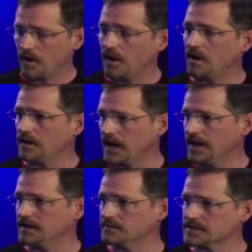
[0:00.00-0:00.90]
all
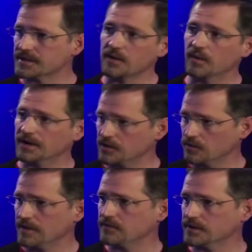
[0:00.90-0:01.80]
items that they want to
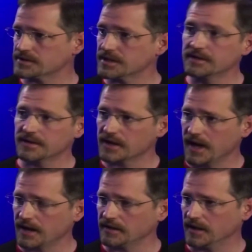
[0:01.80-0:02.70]
reference into the
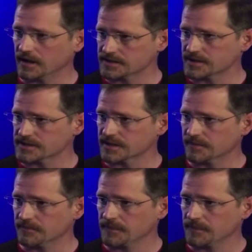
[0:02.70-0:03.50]
catalog system.